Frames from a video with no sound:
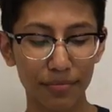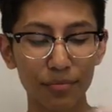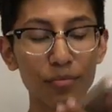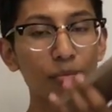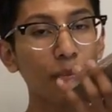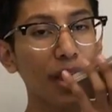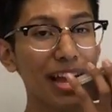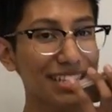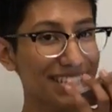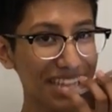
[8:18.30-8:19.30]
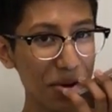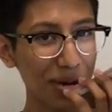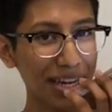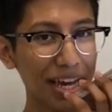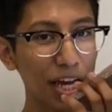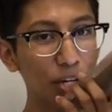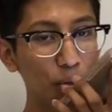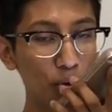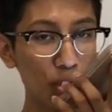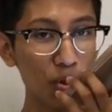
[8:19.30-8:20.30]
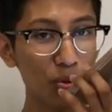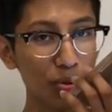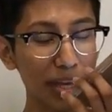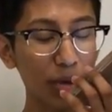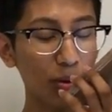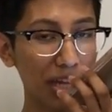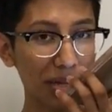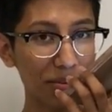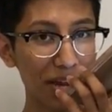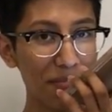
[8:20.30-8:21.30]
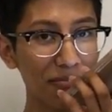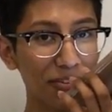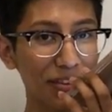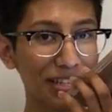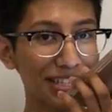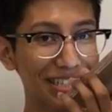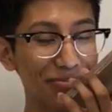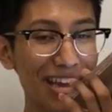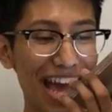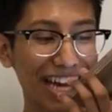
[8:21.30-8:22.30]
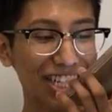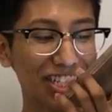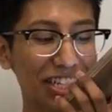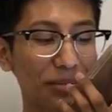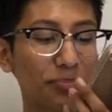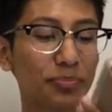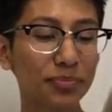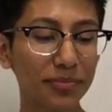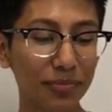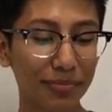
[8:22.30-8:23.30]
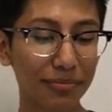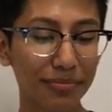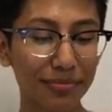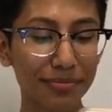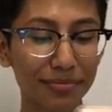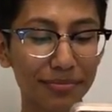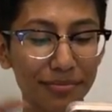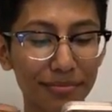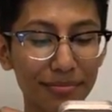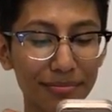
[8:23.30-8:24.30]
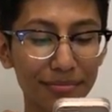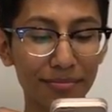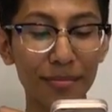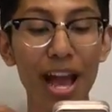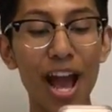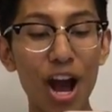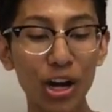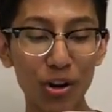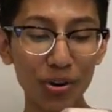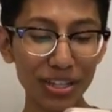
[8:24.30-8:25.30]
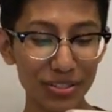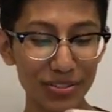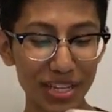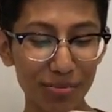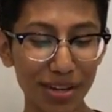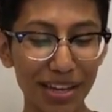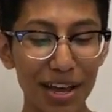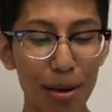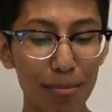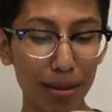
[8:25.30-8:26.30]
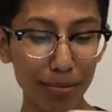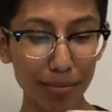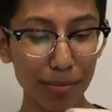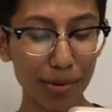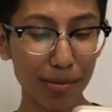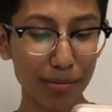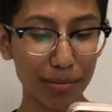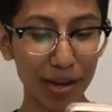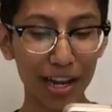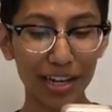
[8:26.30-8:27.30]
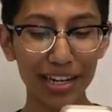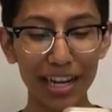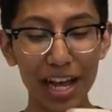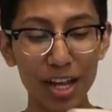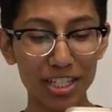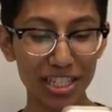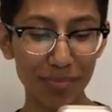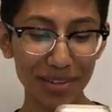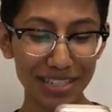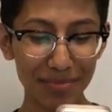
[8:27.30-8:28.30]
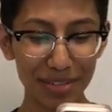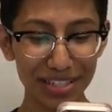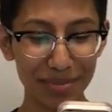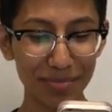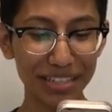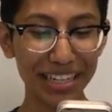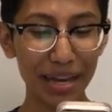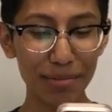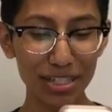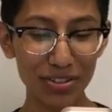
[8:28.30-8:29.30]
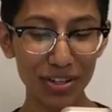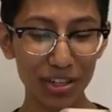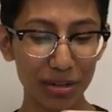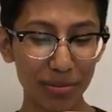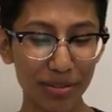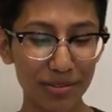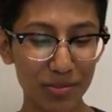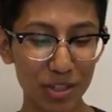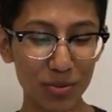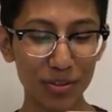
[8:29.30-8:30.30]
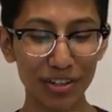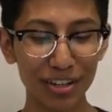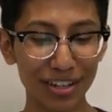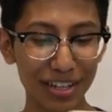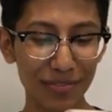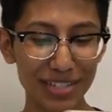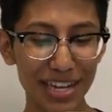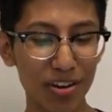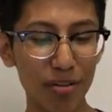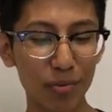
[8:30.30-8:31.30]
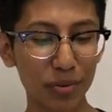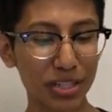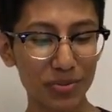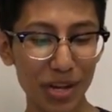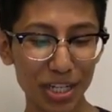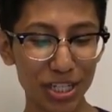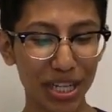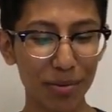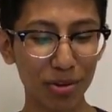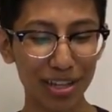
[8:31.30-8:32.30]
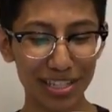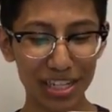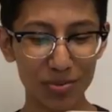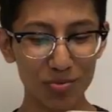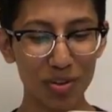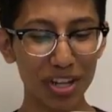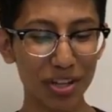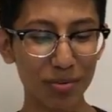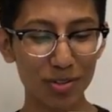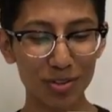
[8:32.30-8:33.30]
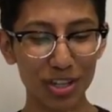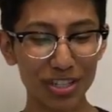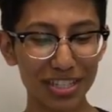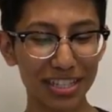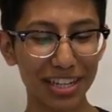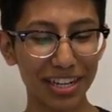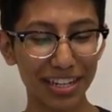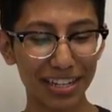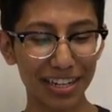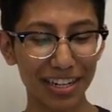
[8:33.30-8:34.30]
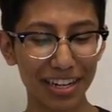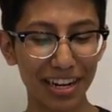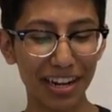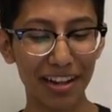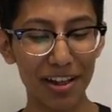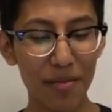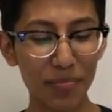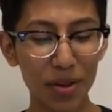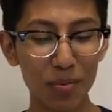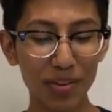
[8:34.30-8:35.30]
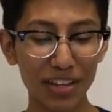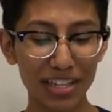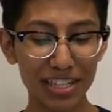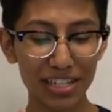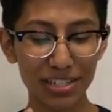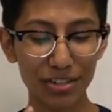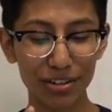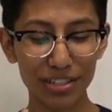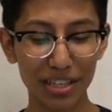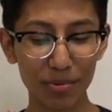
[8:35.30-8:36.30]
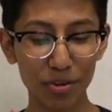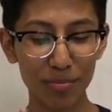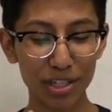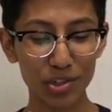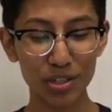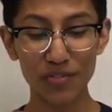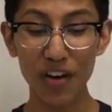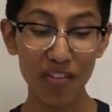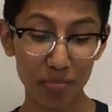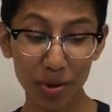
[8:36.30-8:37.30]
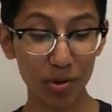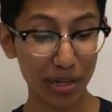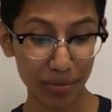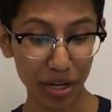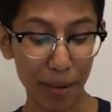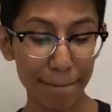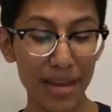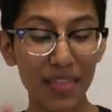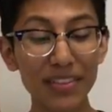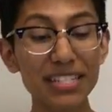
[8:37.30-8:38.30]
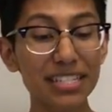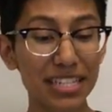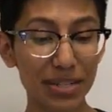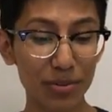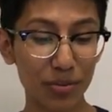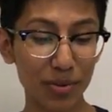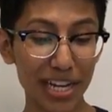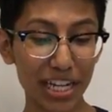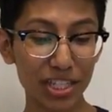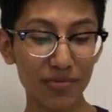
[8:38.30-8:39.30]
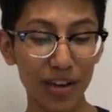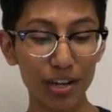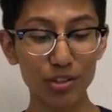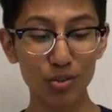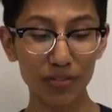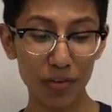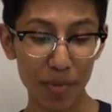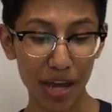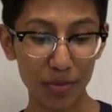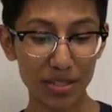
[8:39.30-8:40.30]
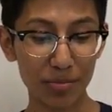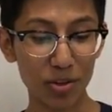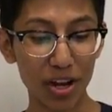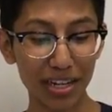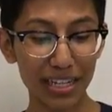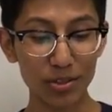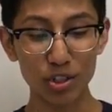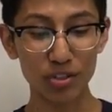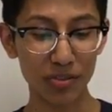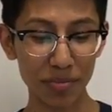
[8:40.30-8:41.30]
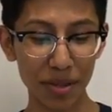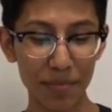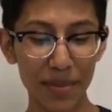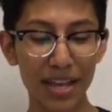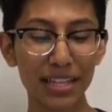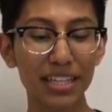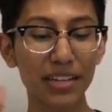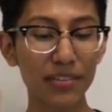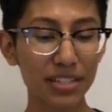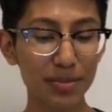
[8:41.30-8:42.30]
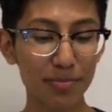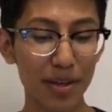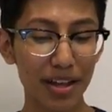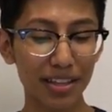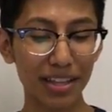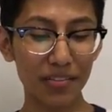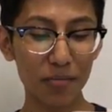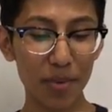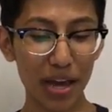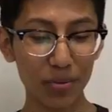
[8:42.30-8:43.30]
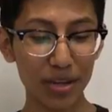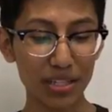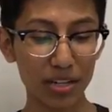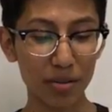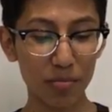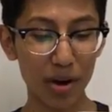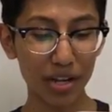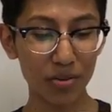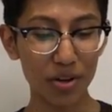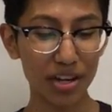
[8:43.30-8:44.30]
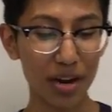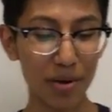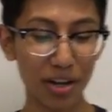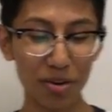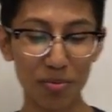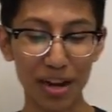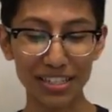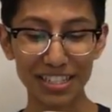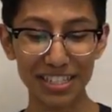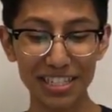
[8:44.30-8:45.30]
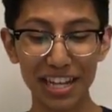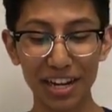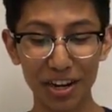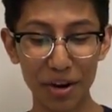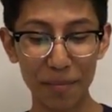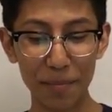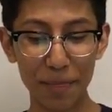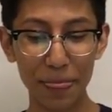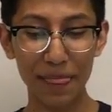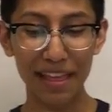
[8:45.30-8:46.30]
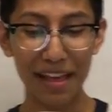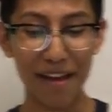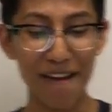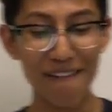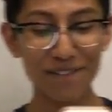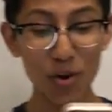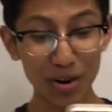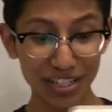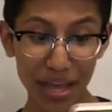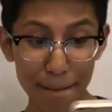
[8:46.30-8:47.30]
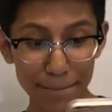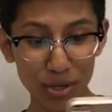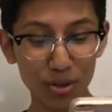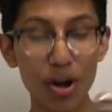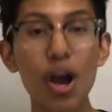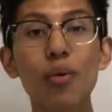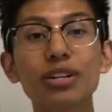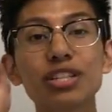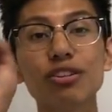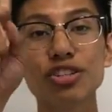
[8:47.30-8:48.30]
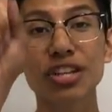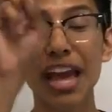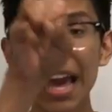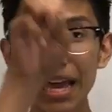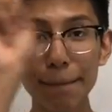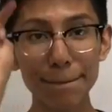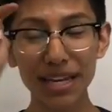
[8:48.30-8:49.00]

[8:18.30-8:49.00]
In chemistry, equilibrium is reached when the reactions even out. However, with this reaction, the chemicals oscillate with one another, which results in the changes of various colors. This is shown through iodine being consumed and produced throughout the various reactions. While the oscillations occur, the chemical mixture is far from equilibrium. This is seen when the reaction follows two different pathways and periodically switches from them. The different pathways are the radical and non-radical processes that occur. For example, when solution A, B, and C are first mixed, iodate reacts with hydrogen peroxide to produce very little of HIO2-.